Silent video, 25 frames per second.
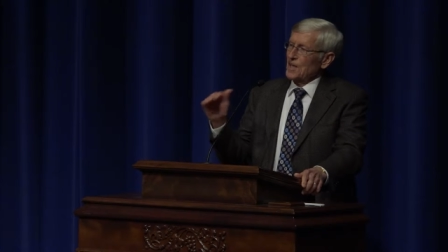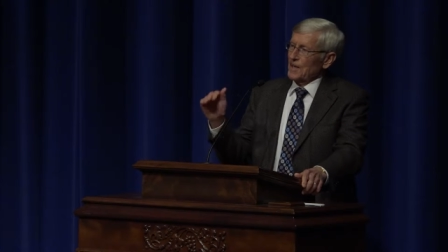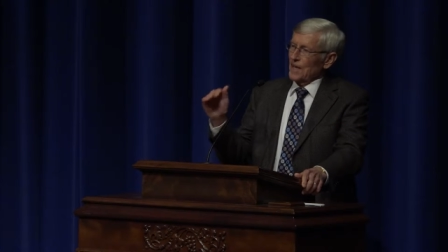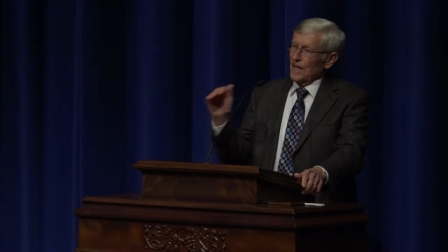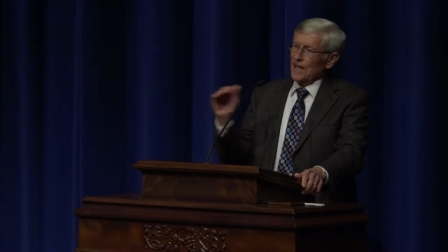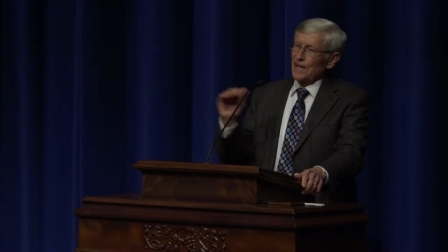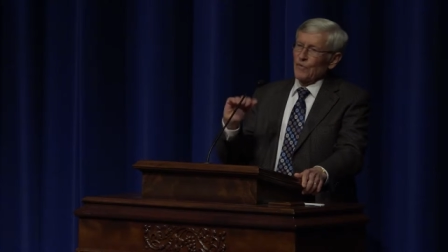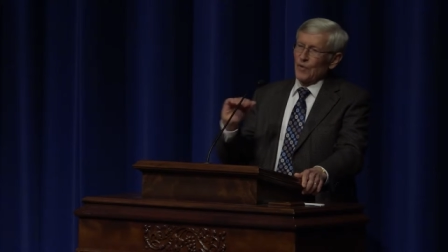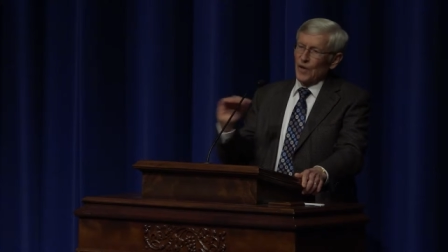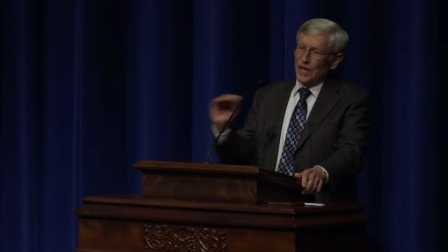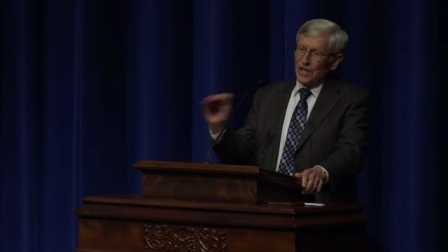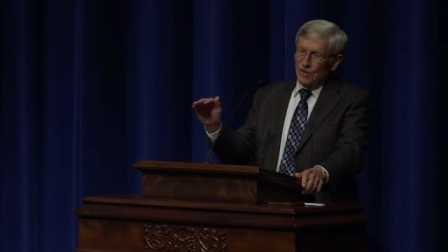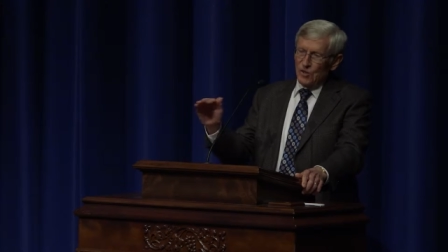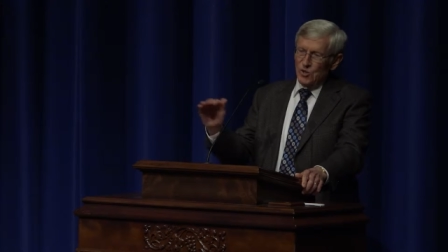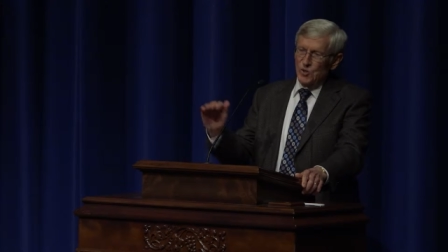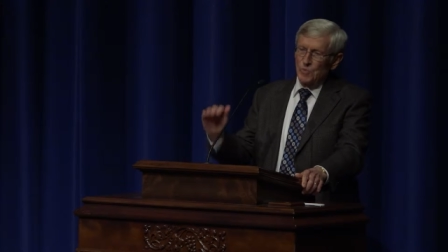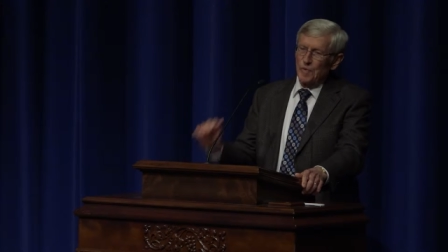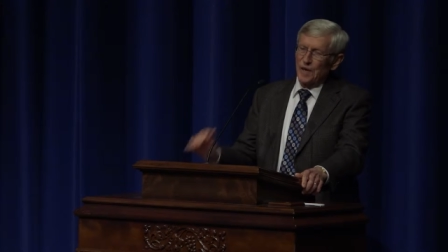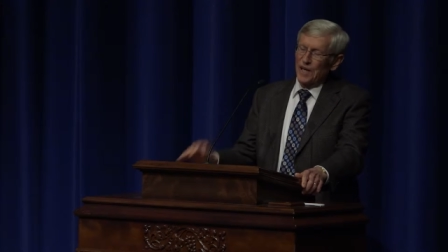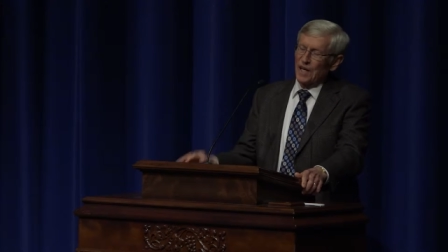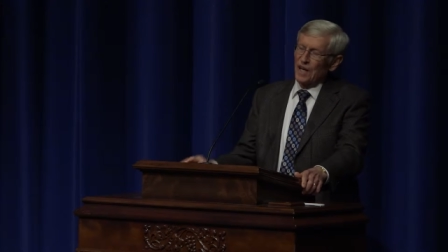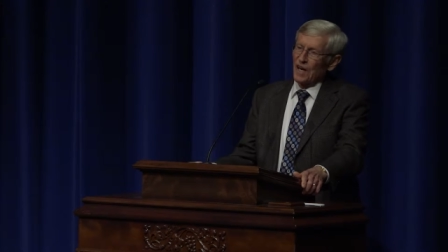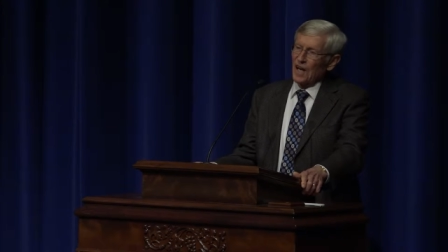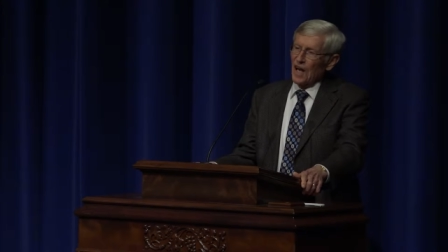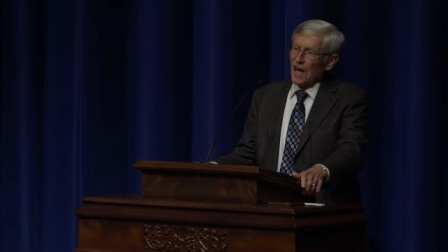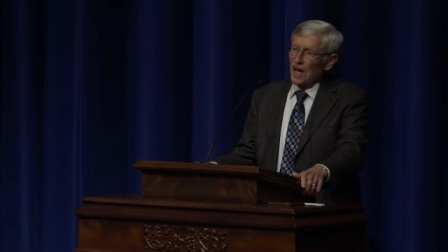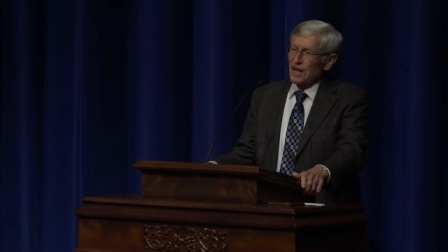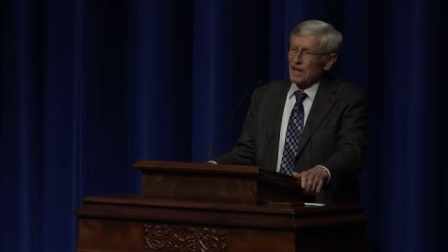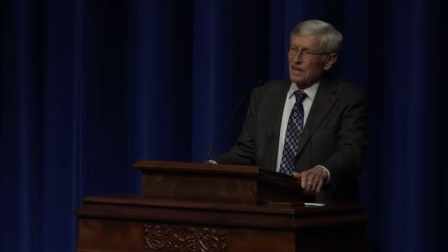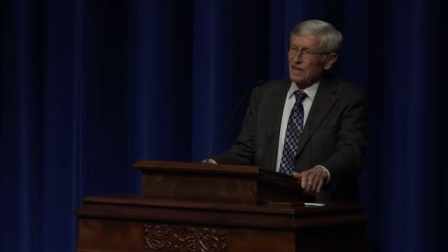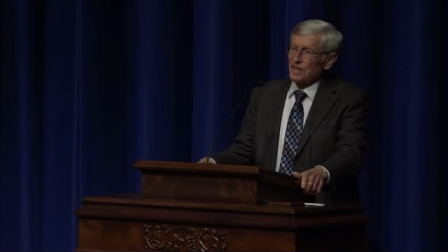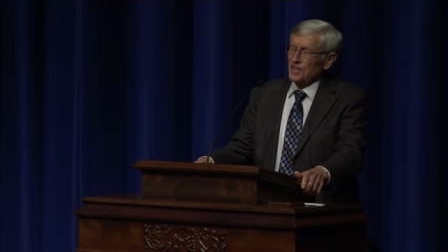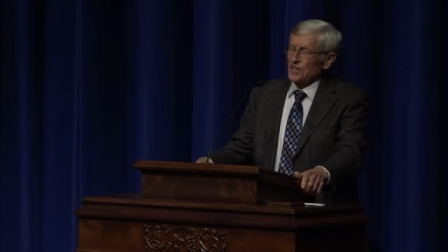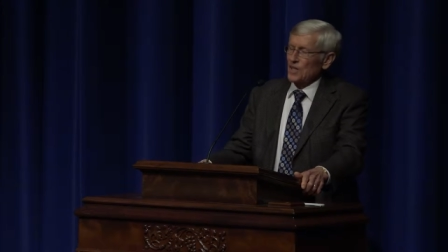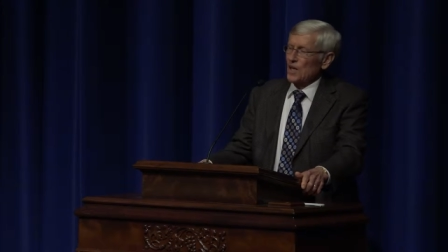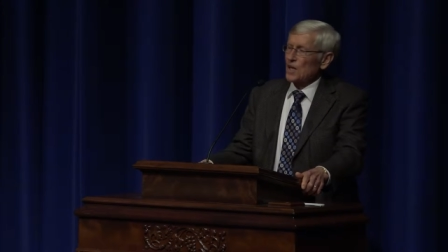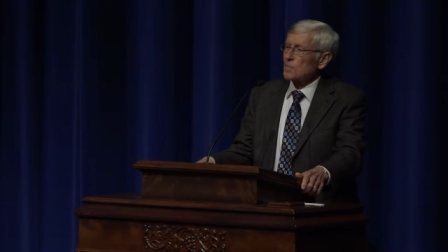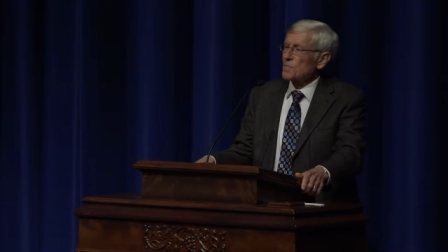anyway, there's been a lot
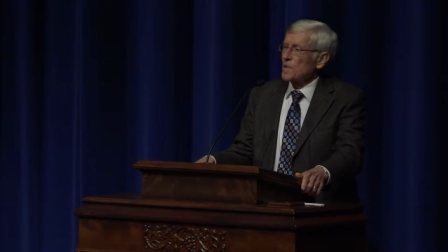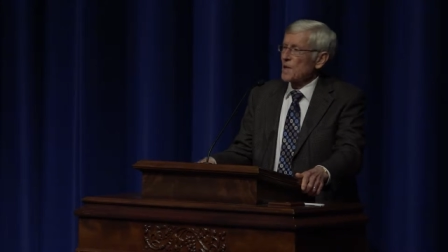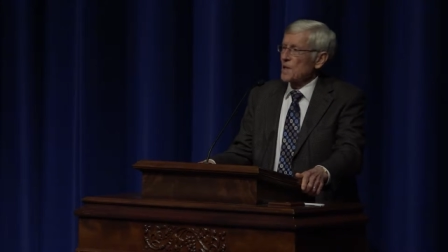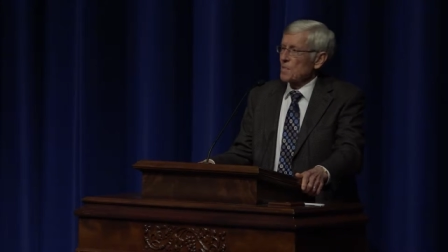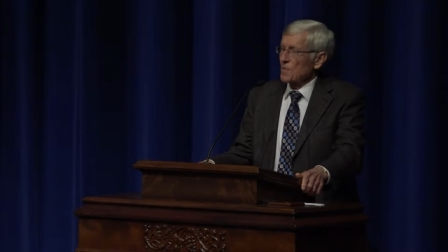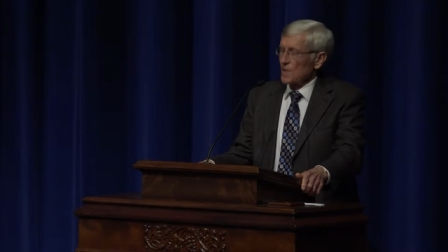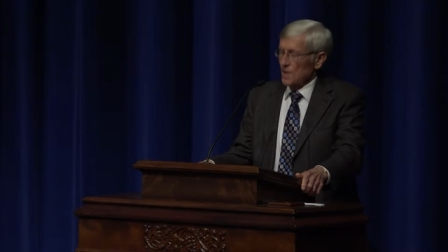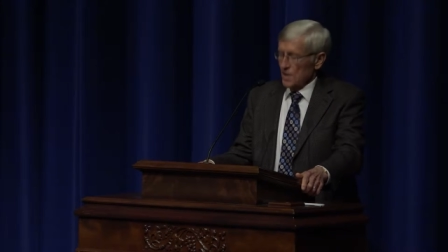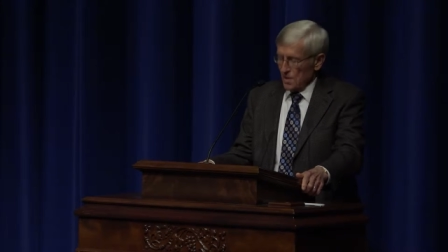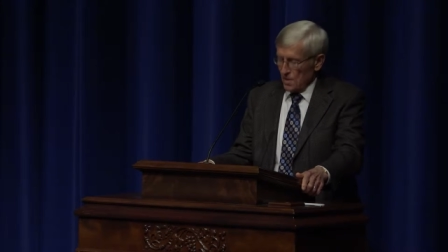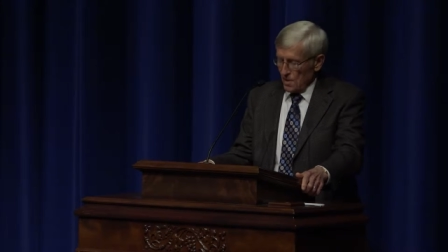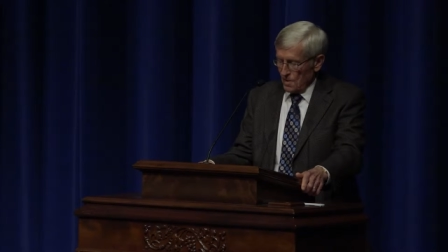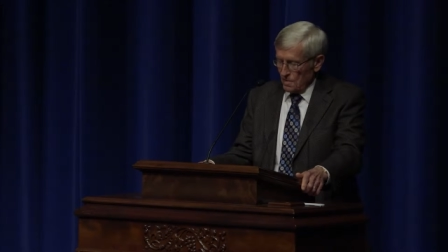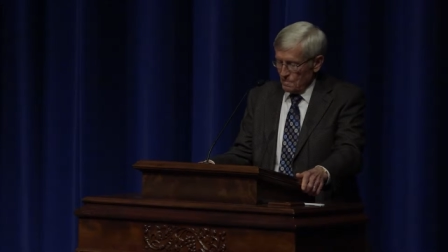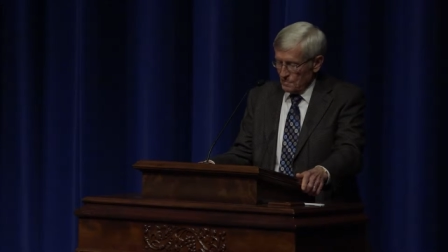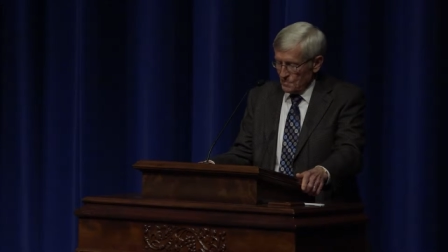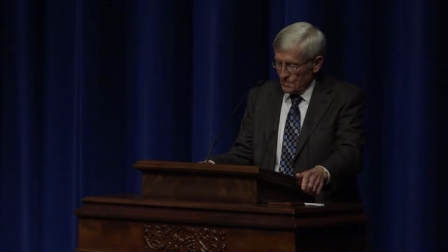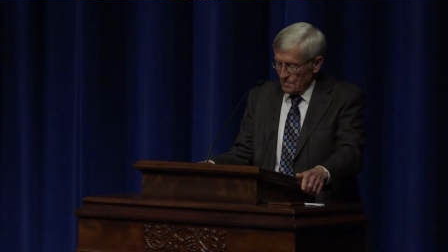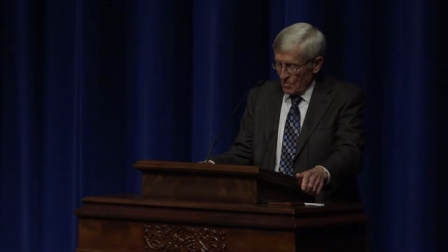of young people here.